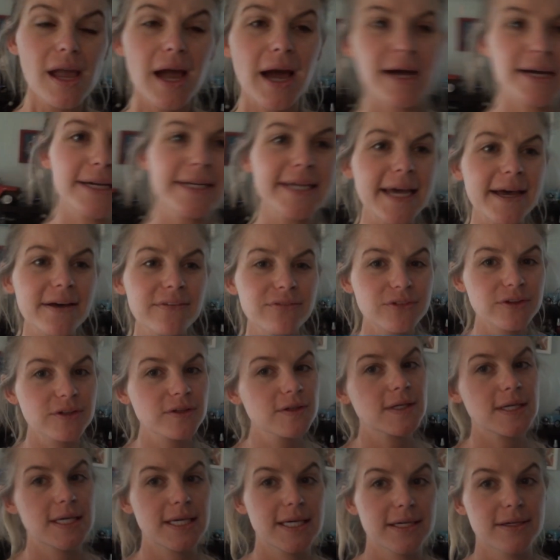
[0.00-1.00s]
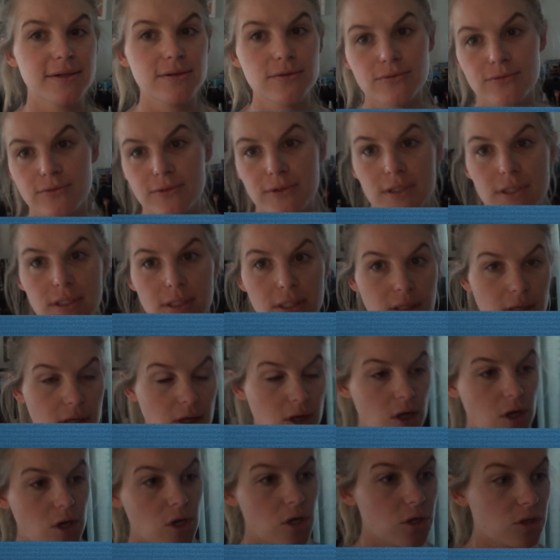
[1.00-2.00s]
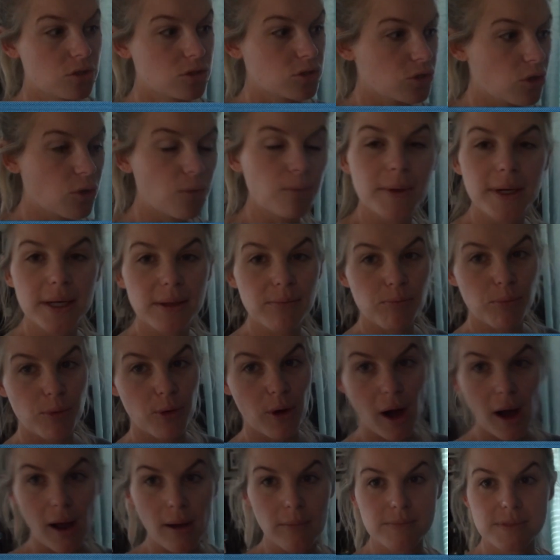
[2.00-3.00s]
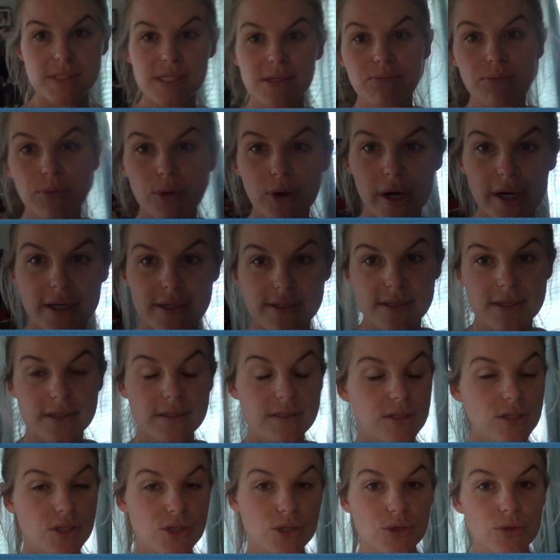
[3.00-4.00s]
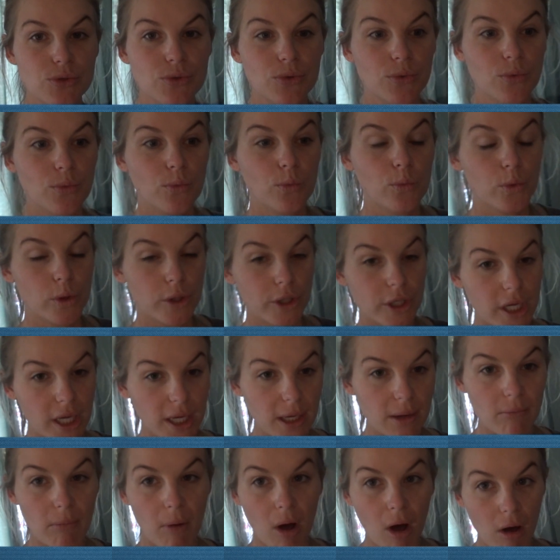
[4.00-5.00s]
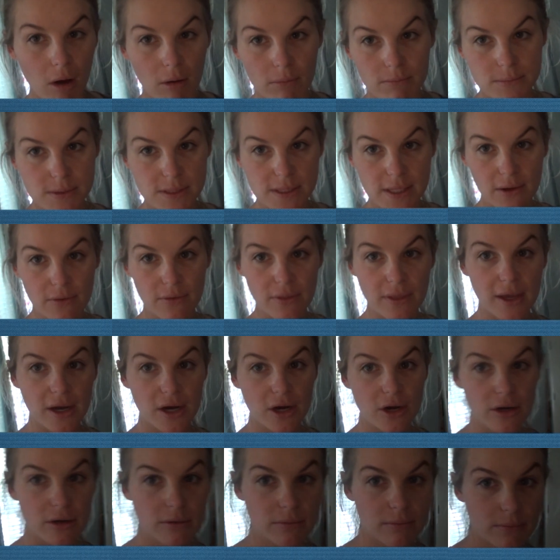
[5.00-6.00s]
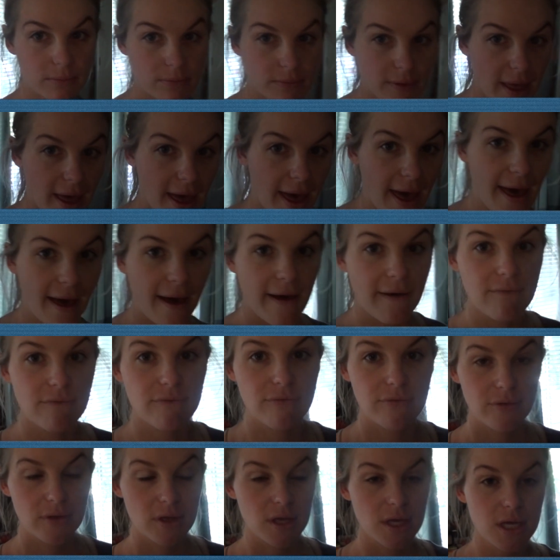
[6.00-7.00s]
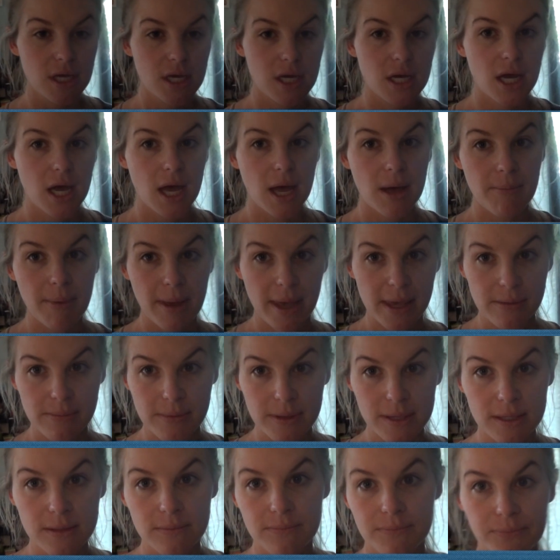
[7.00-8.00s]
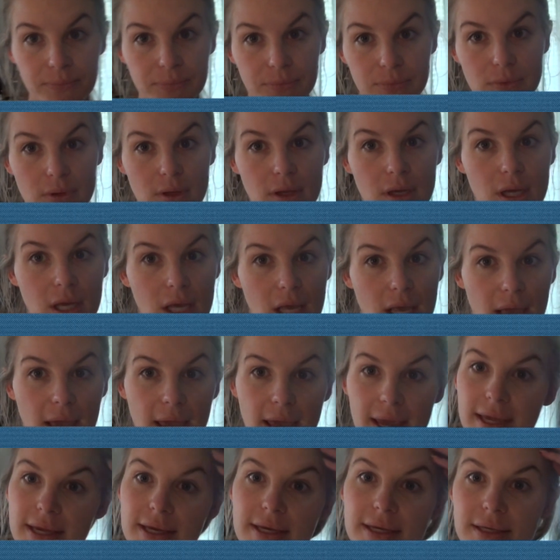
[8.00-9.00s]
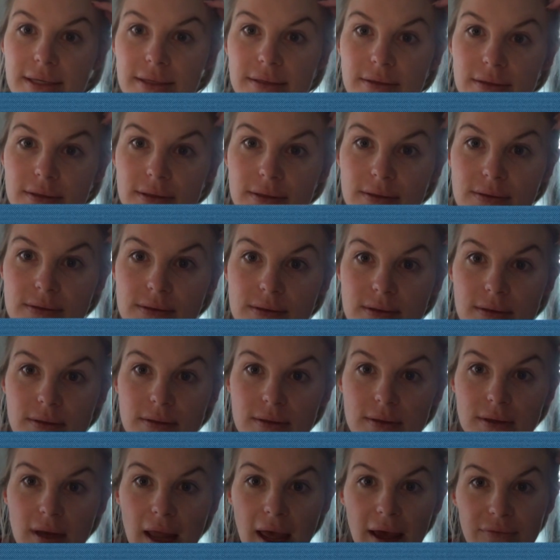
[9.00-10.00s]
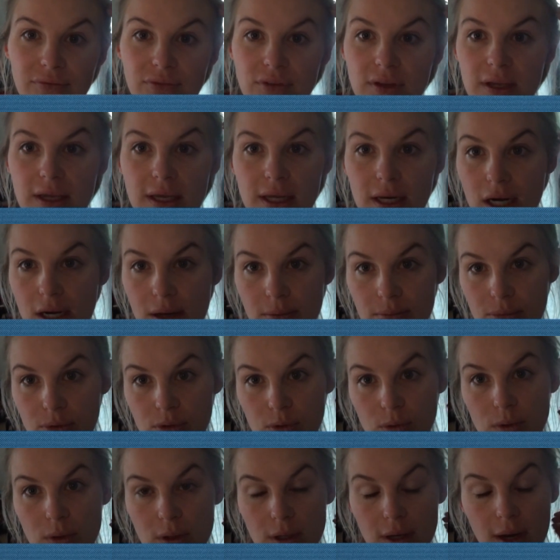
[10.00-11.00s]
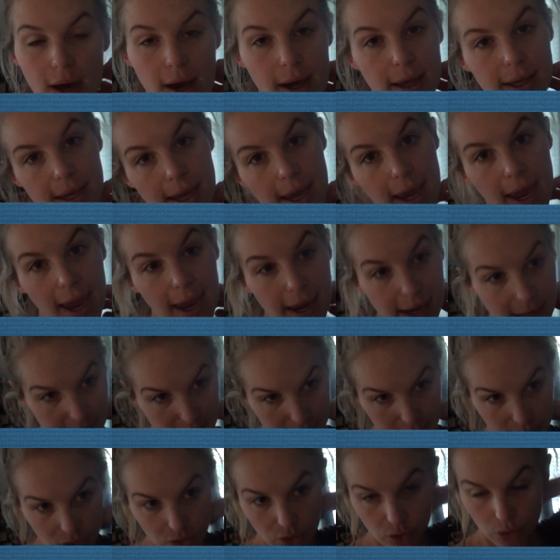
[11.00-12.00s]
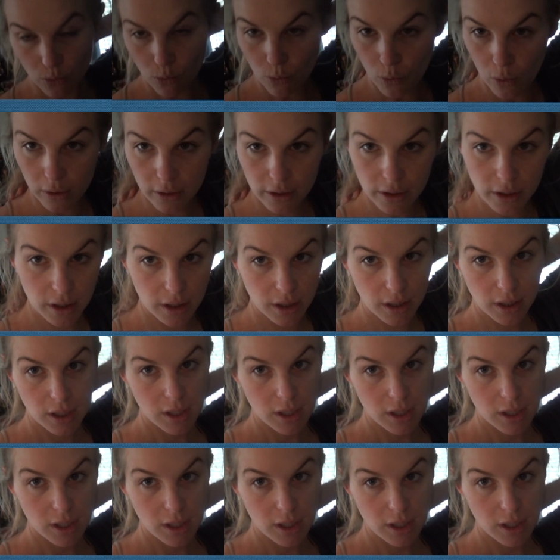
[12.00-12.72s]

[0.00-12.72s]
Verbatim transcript: I have to give so many props and praises to working moms out there that have a baby and have to get up through the night and work